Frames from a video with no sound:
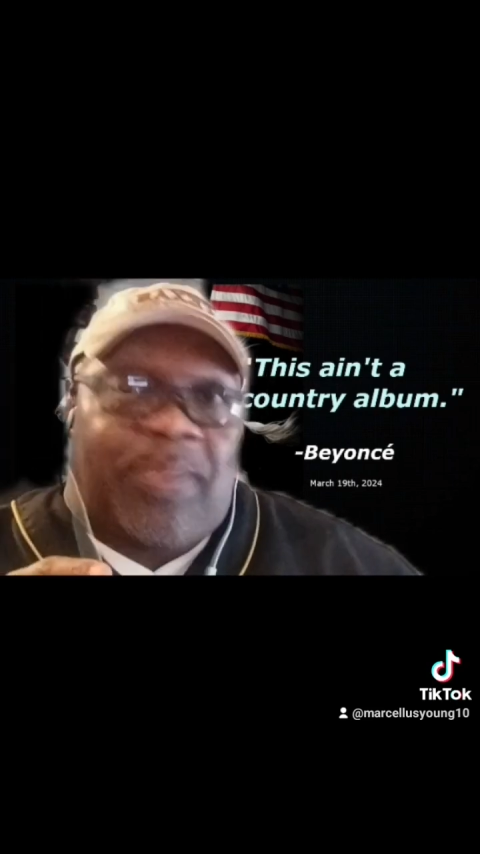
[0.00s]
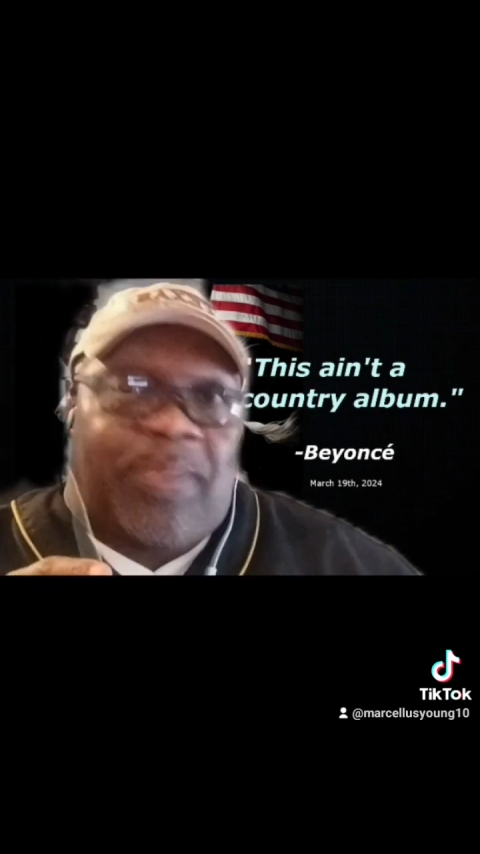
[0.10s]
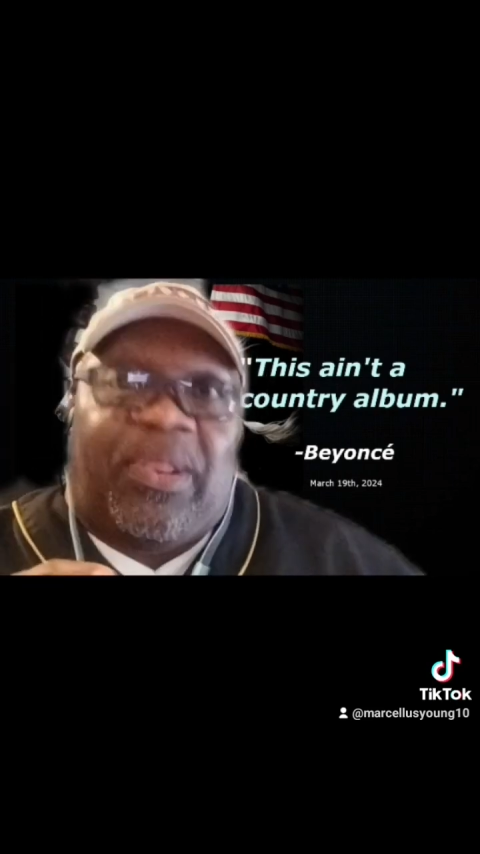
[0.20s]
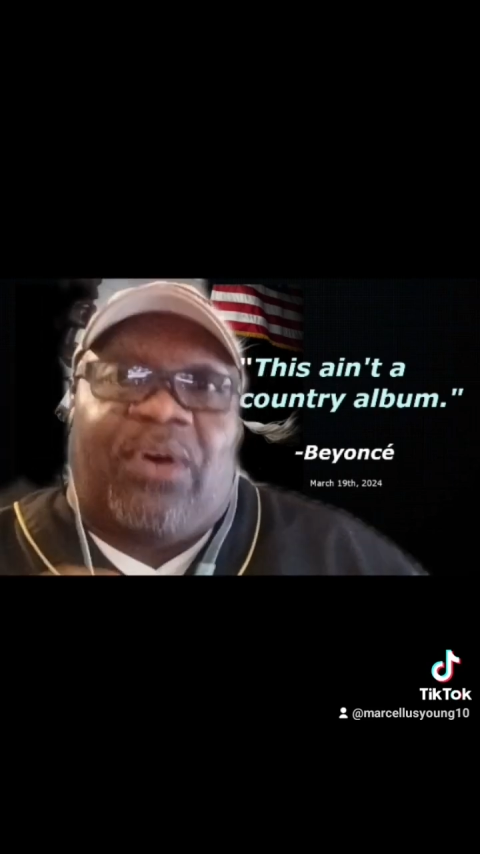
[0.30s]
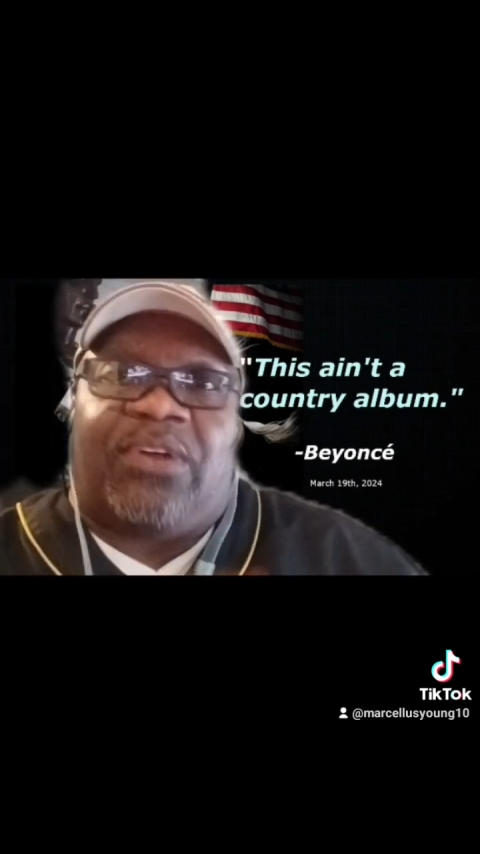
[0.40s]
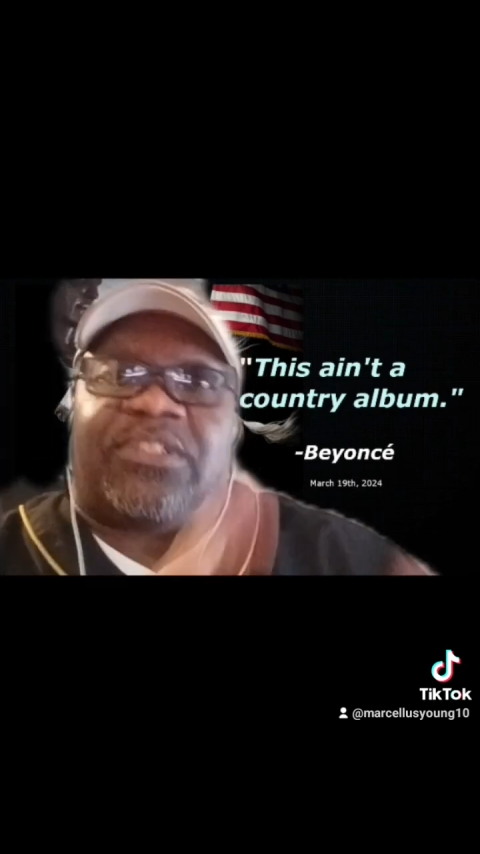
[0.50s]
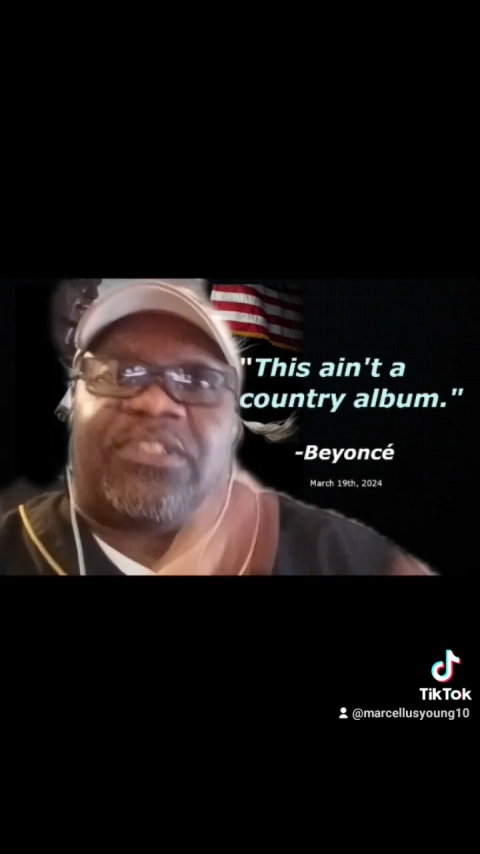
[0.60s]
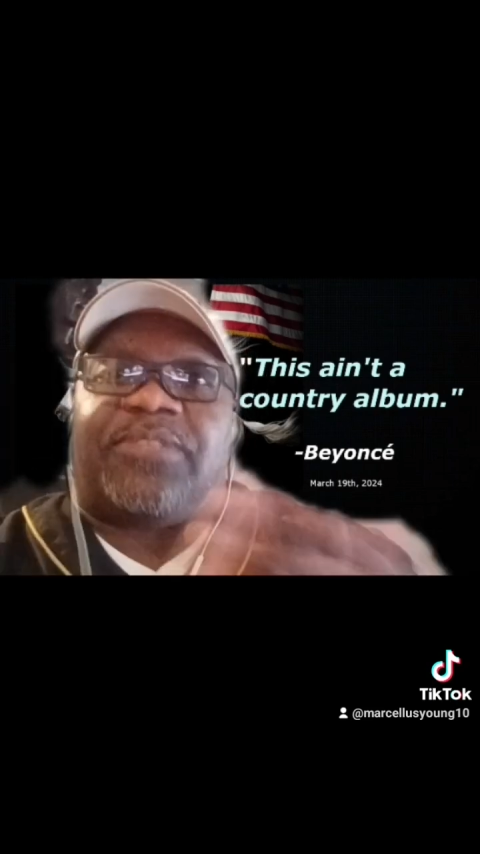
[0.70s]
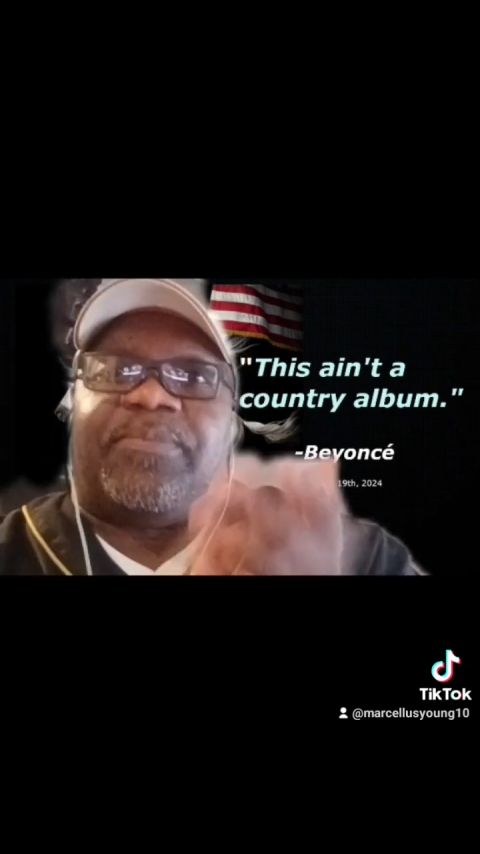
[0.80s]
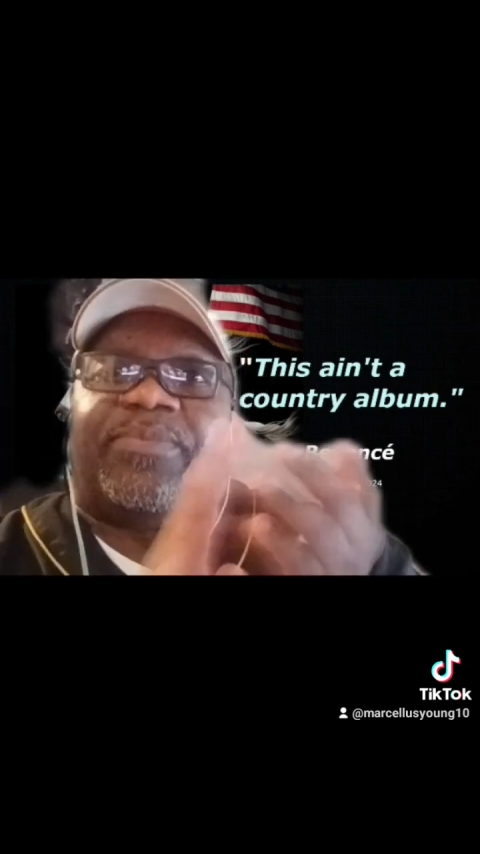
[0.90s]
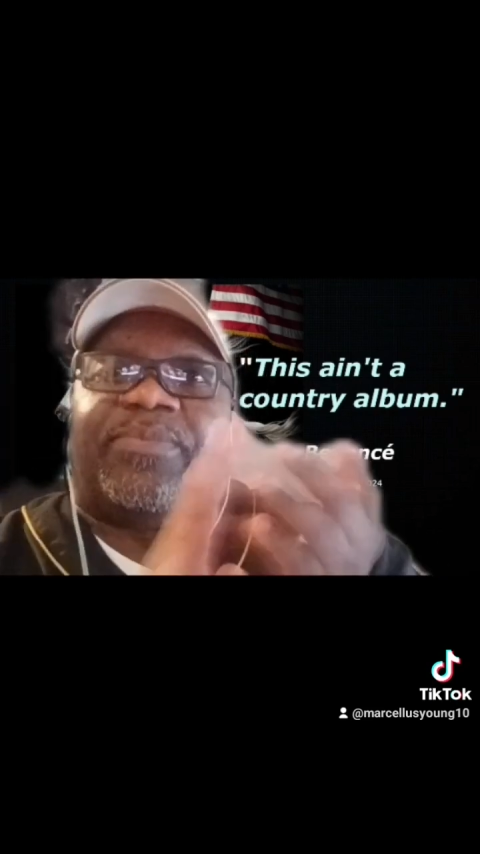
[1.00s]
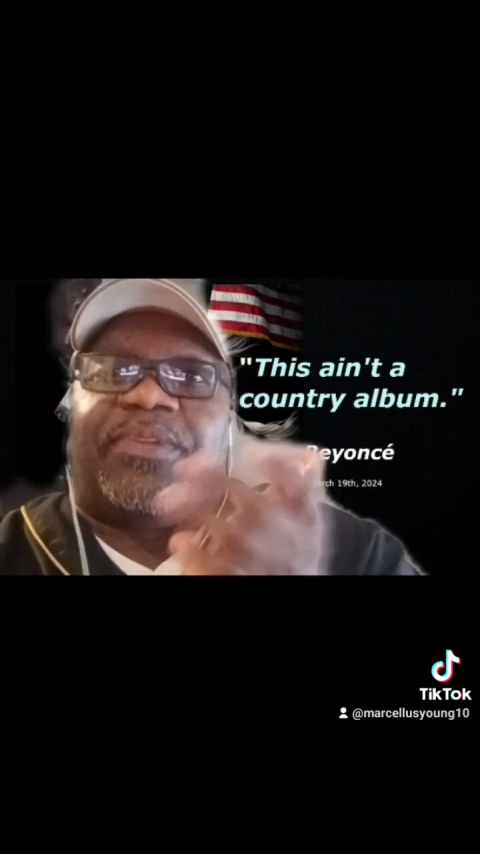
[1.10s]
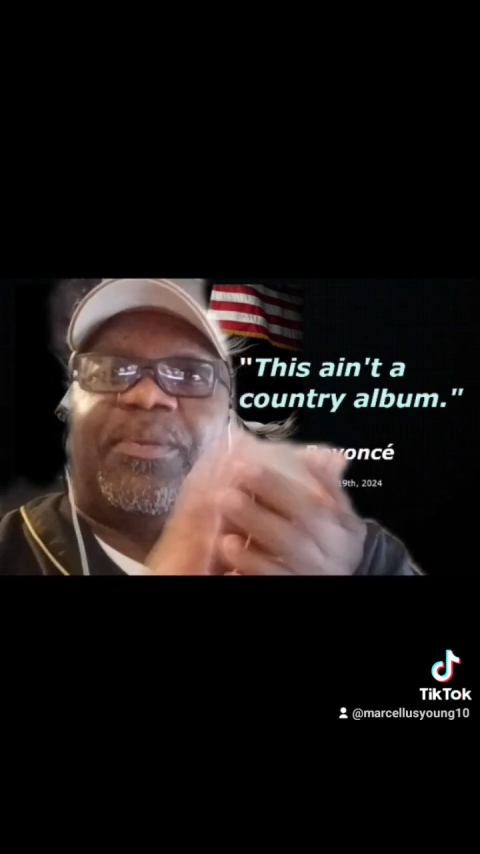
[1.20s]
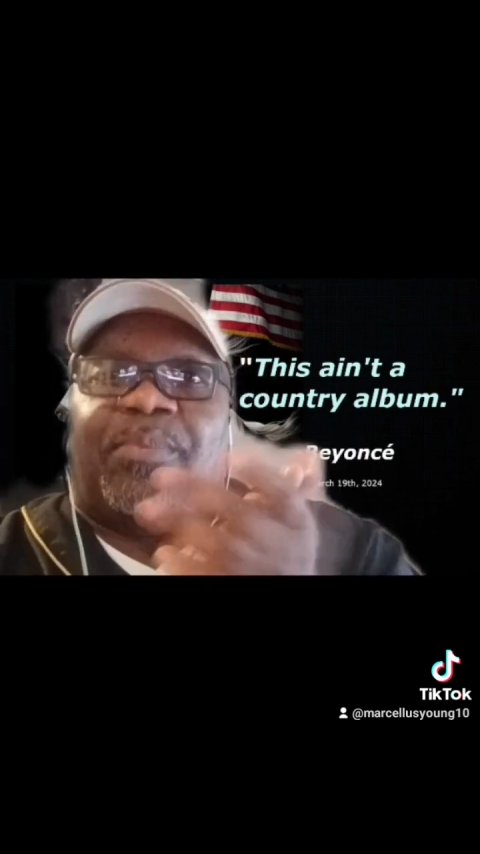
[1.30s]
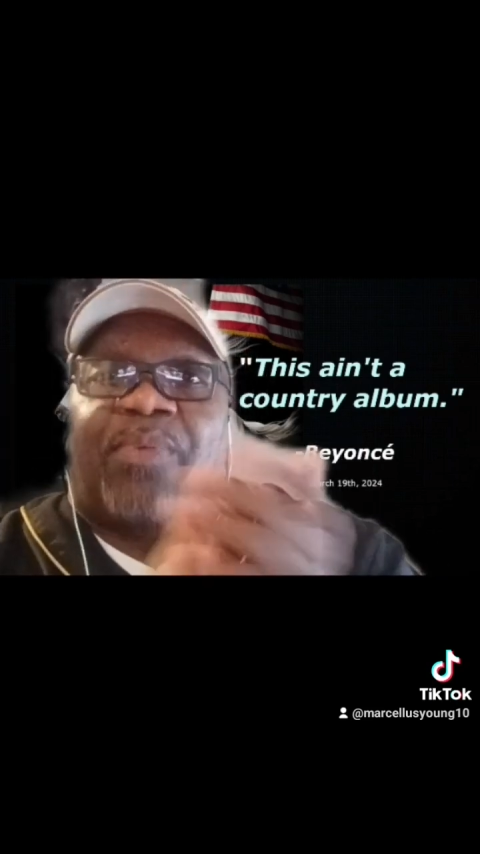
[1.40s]
applause.
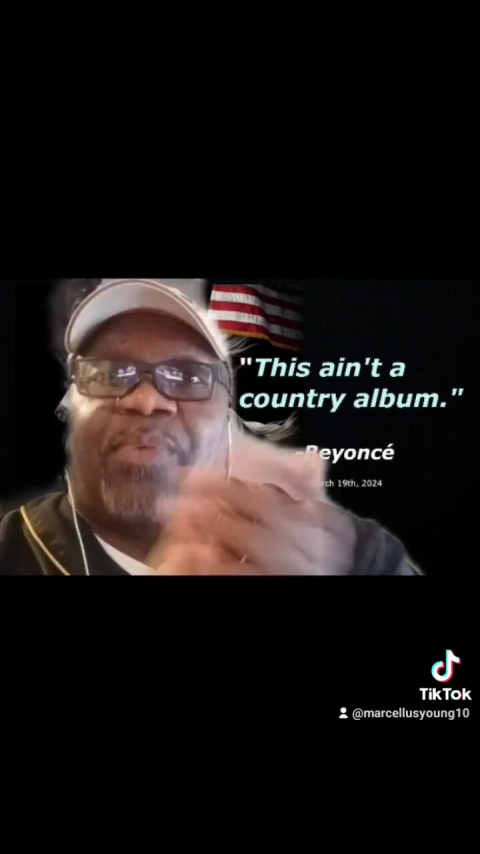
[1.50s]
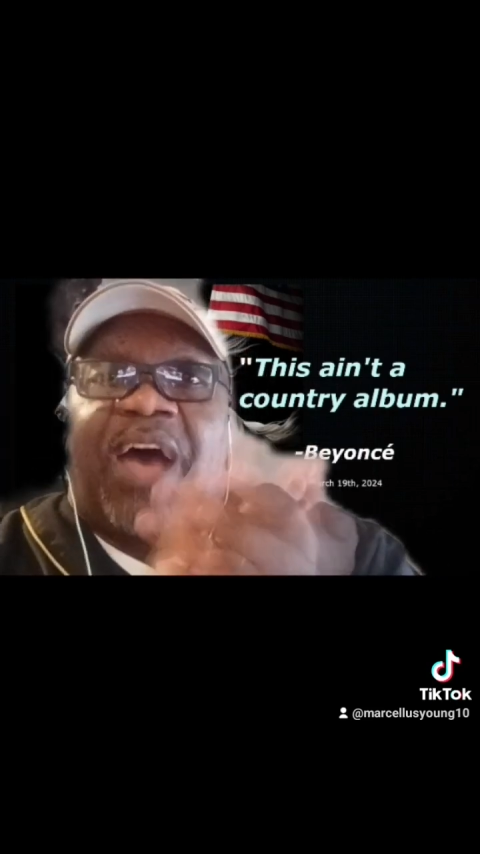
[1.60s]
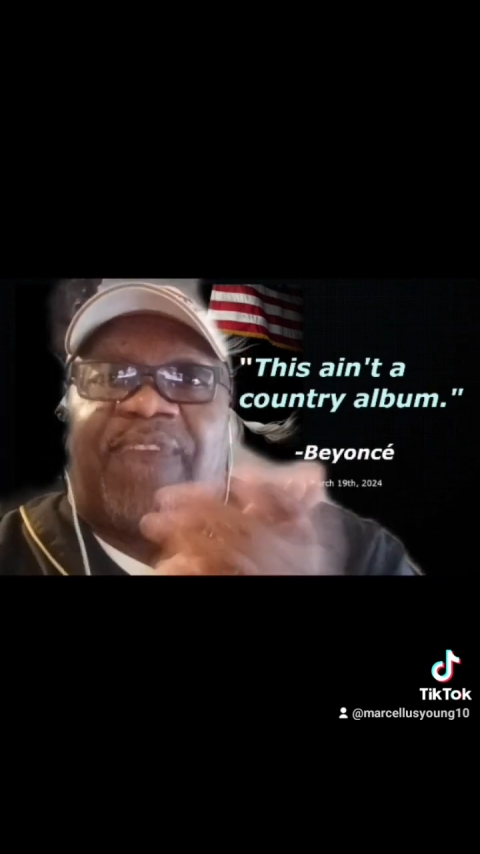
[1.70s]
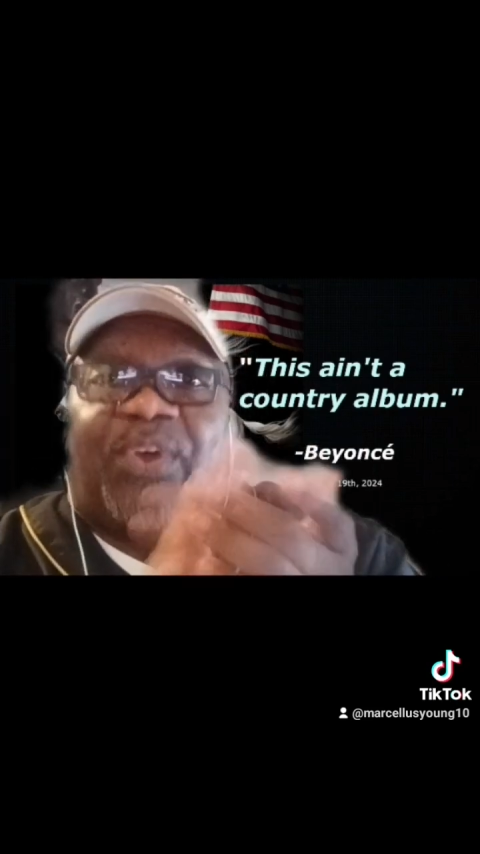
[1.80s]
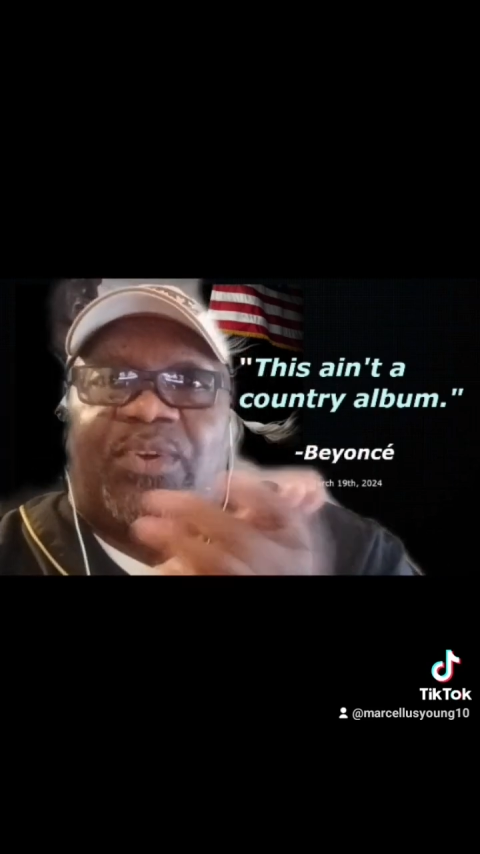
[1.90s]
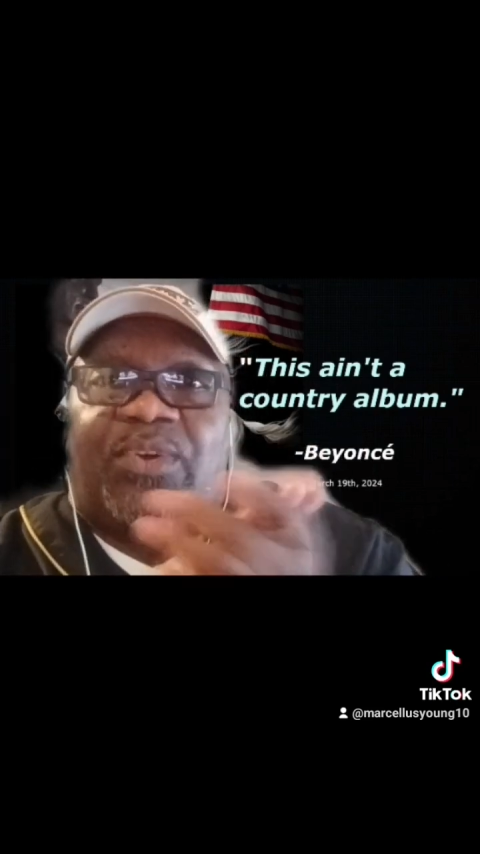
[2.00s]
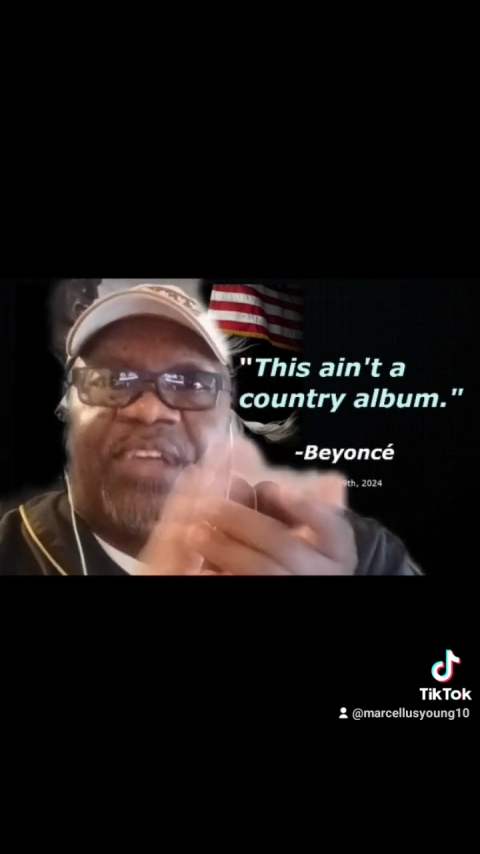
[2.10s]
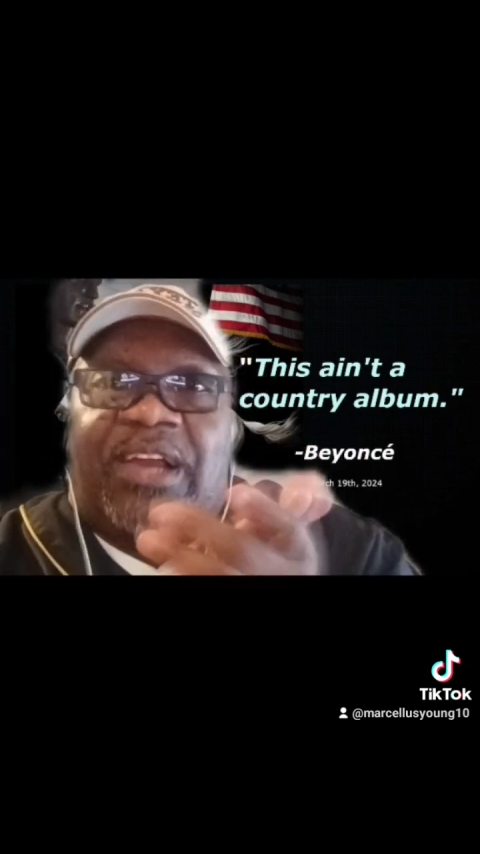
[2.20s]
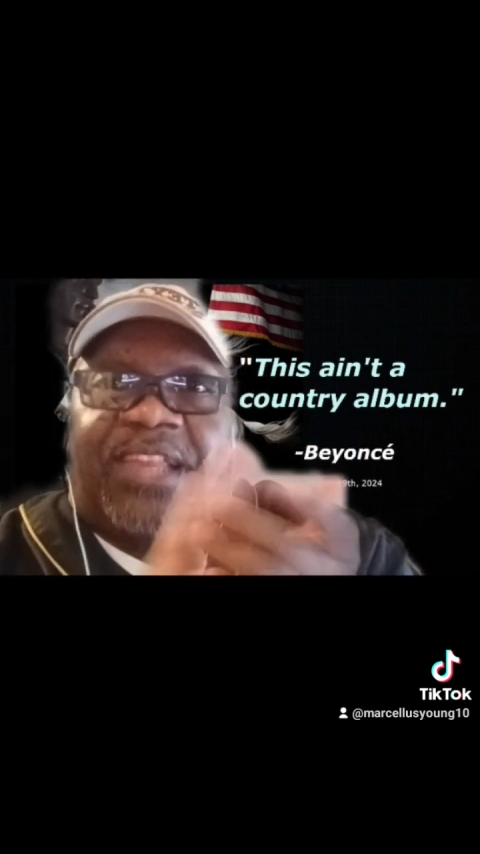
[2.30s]
Bravo, young